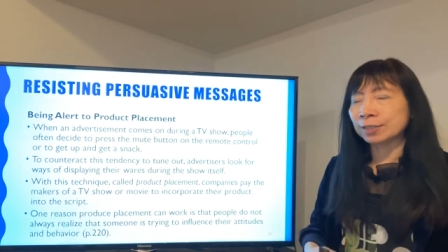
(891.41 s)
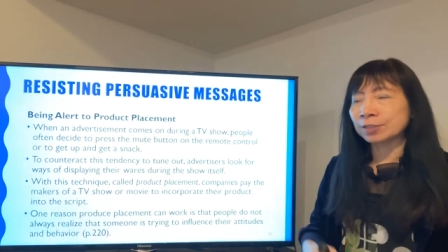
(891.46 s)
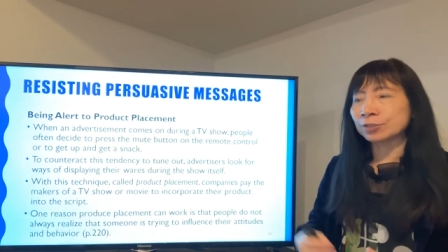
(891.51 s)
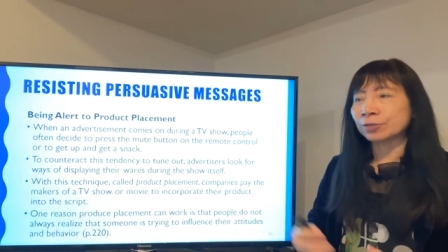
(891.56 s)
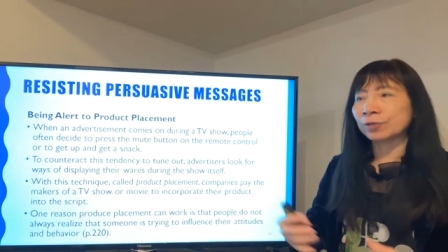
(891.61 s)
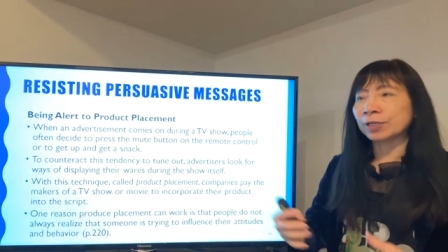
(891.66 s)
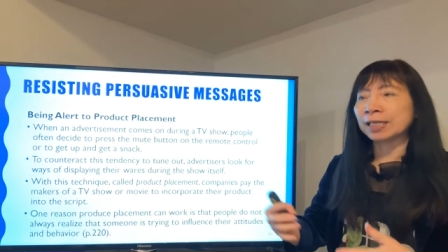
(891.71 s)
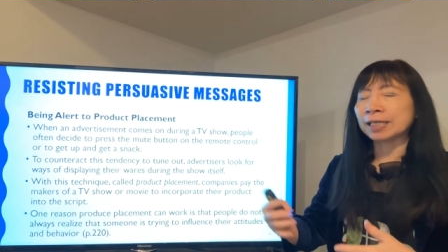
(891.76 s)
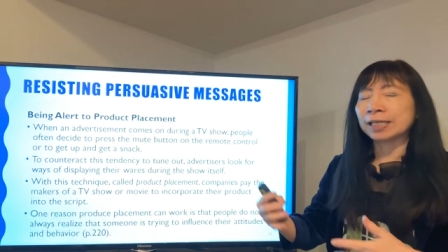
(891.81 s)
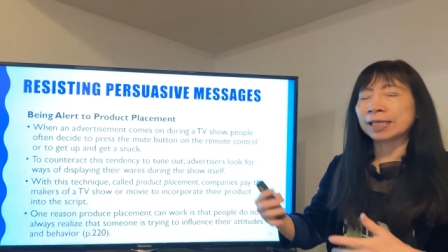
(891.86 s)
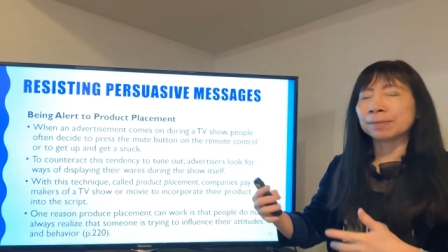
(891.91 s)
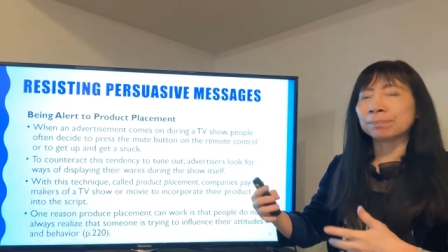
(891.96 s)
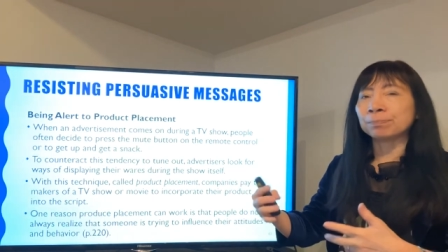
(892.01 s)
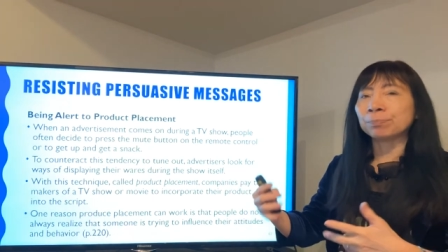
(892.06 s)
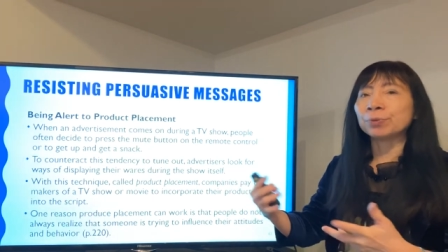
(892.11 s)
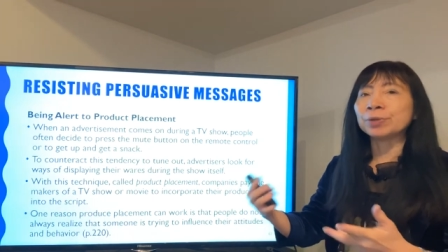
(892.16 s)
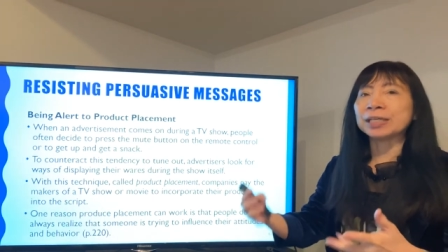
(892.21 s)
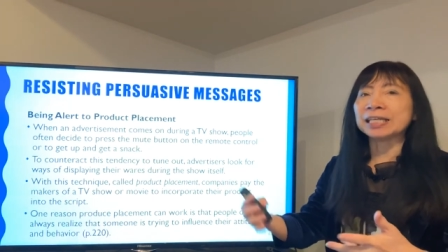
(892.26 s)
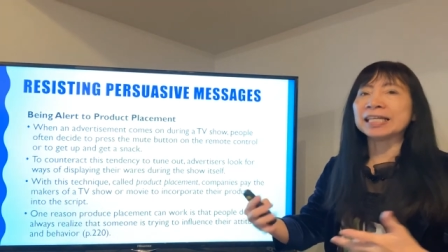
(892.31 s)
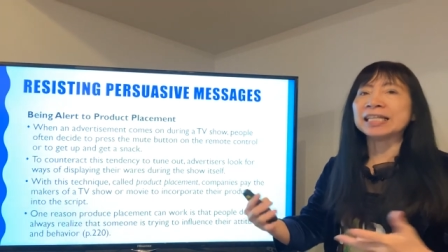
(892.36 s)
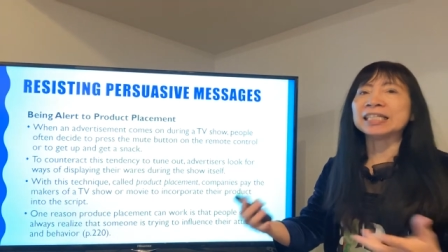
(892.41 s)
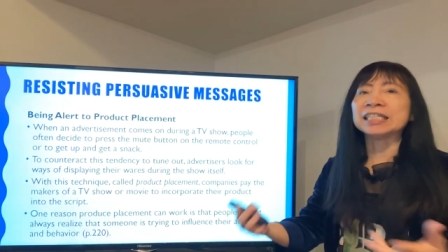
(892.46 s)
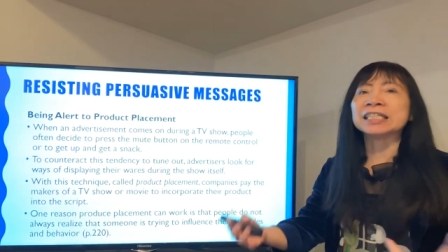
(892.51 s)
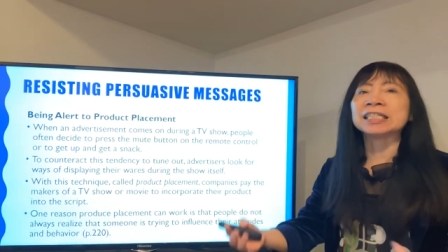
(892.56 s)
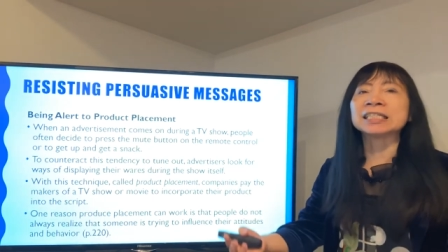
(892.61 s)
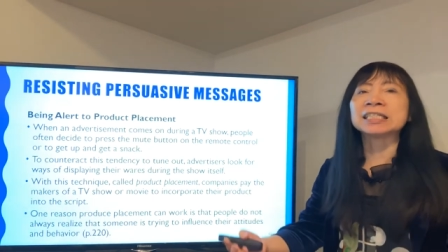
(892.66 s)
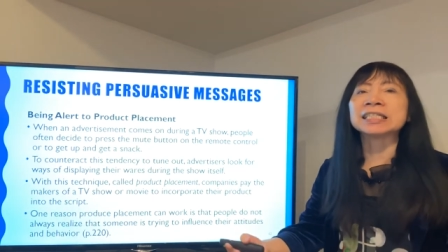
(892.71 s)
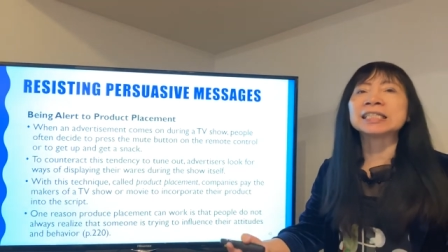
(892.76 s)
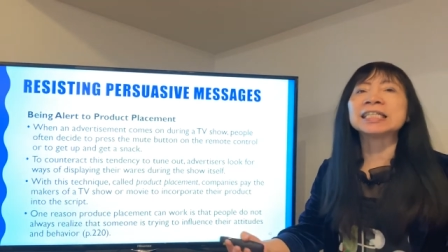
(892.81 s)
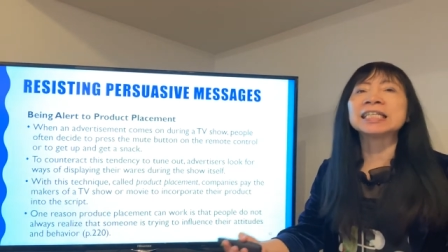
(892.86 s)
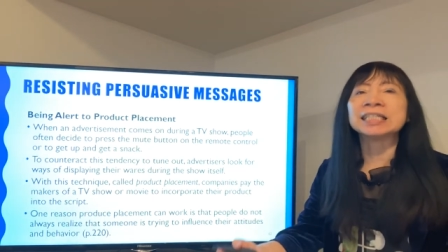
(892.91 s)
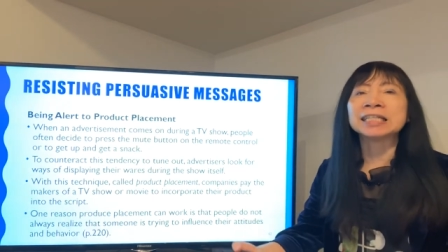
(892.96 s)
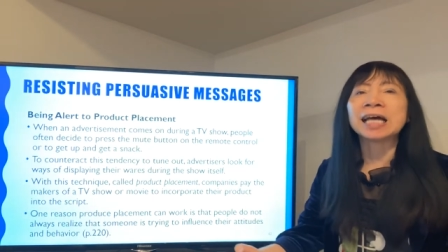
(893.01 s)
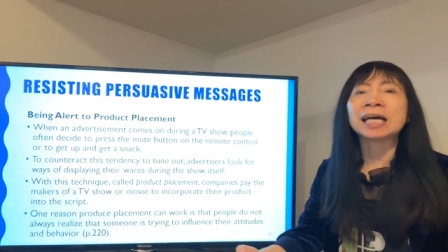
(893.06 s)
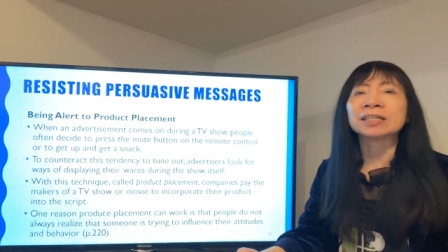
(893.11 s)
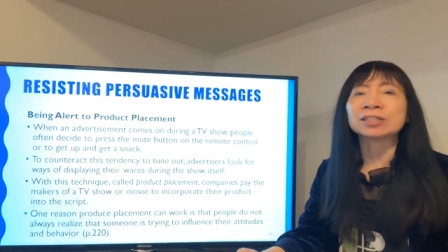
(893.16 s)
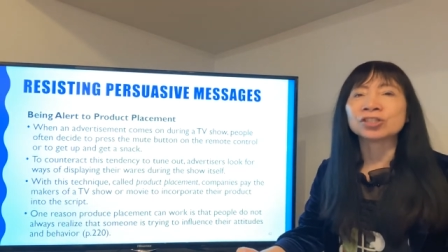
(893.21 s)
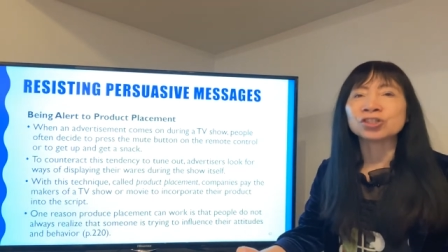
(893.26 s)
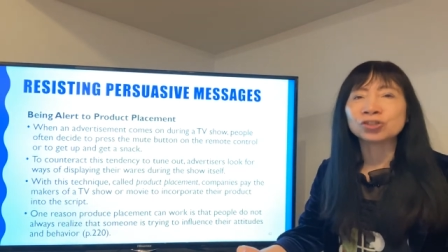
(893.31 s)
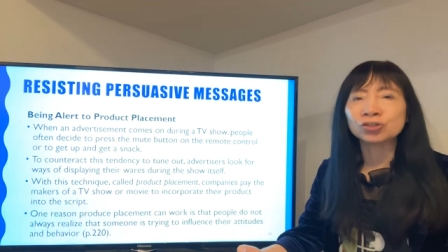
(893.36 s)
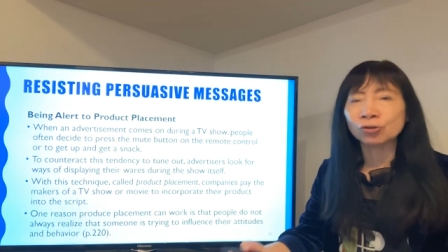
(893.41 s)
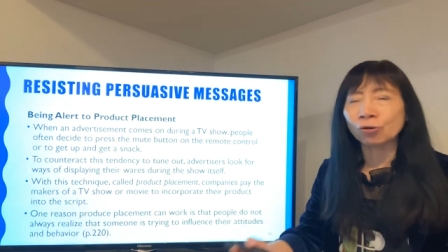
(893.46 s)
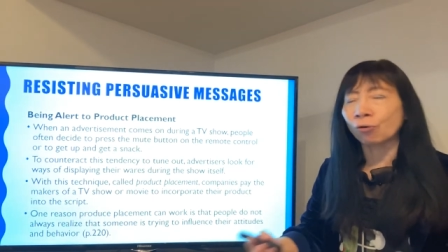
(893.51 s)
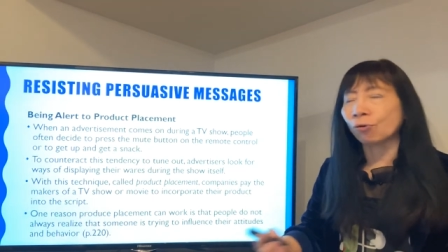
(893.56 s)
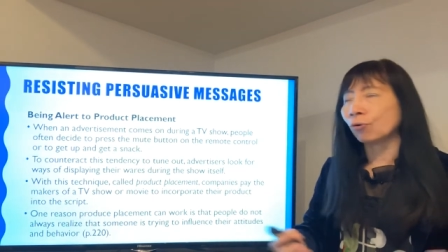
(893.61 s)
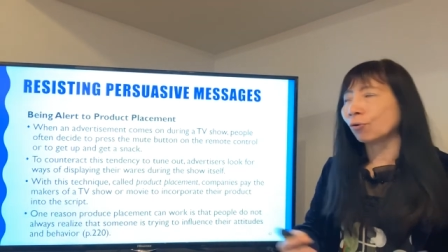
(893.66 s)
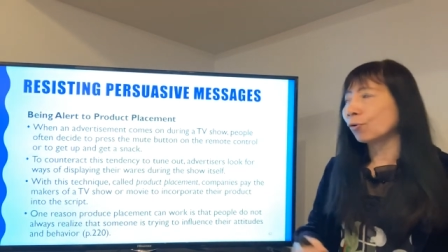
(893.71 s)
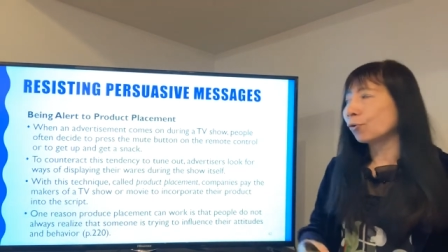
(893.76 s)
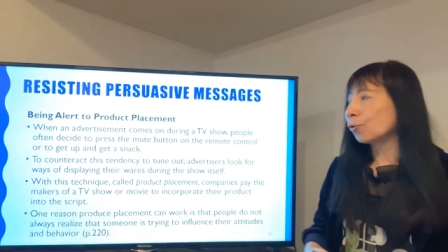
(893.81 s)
So they can put in the in on the shop.